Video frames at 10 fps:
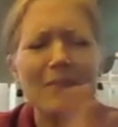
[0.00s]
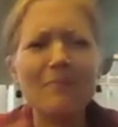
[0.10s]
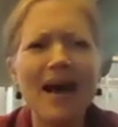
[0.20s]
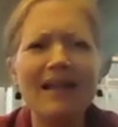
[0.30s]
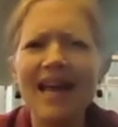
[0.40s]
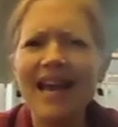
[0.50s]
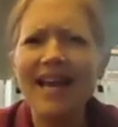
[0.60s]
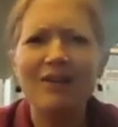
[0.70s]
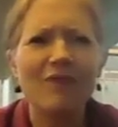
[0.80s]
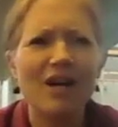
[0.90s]

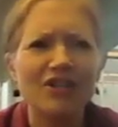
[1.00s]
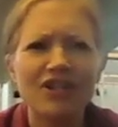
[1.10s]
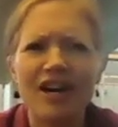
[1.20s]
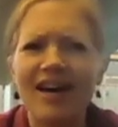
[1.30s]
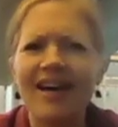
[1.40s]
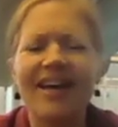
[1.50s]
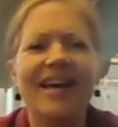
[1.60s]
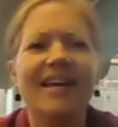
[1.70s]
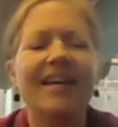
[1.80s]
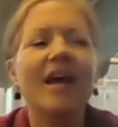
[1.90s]
ballet in Russia.
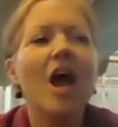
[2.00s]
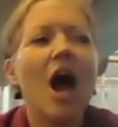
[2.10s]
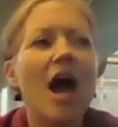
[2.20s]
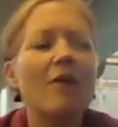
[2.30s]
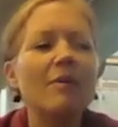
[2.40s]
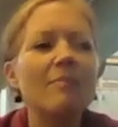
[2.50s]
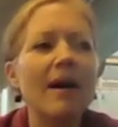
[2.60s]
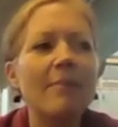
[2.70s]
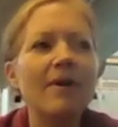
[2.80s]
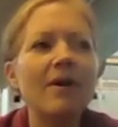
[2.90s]
And I
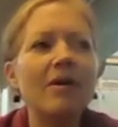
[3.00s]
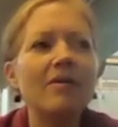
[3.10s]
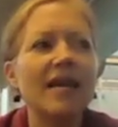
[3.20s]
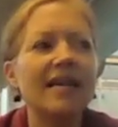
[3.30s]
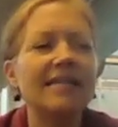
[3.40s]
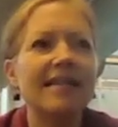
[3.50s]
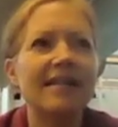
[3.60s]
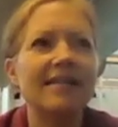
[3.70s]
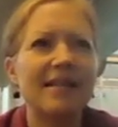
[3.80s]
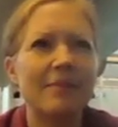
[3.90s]
remember they
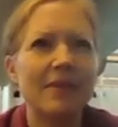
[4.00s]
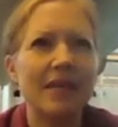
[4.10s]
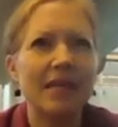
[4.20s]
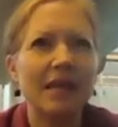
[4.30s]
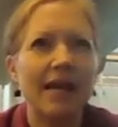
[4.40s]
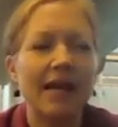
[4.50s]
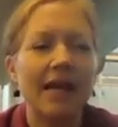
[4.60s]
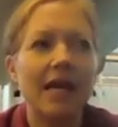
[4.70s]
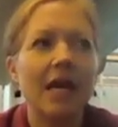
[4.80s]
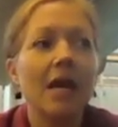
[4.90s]
said something
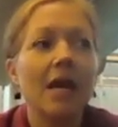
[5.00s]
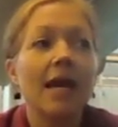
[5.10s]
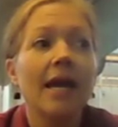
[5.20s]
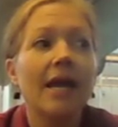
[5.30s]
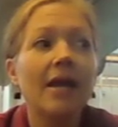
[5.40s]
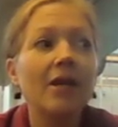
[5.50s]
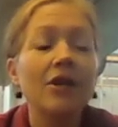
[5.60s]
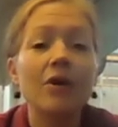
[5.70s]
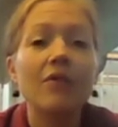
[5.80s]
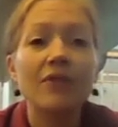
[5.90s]
like, you
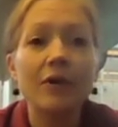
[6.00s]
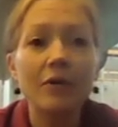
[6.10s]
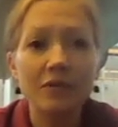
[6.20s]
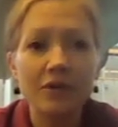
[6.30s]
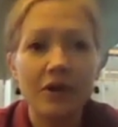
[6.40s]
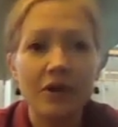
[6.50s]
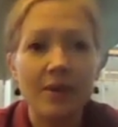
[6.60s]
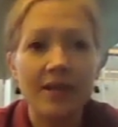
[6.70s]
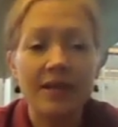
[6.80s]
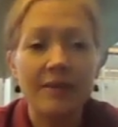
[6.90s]
know, if you don't start
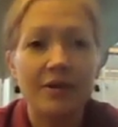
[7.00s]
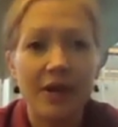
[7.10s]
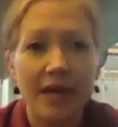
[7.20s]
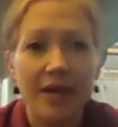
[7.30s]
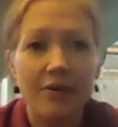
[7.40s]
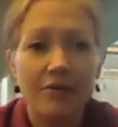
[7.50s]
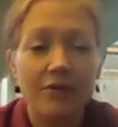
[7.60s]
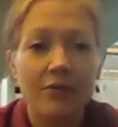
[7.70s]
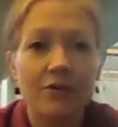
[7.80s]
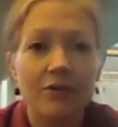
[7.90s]
by the time you're 8 years
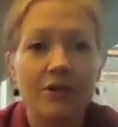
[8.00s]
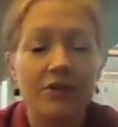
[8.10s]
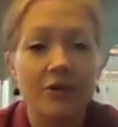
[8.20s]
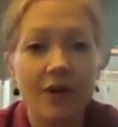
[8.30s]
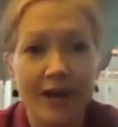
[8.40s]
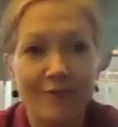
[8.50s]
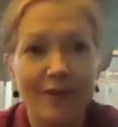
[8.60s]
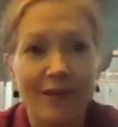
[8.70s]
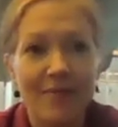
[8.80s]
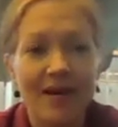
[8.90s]
old and you don't have
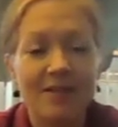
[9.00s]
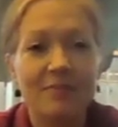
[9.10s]
like the best,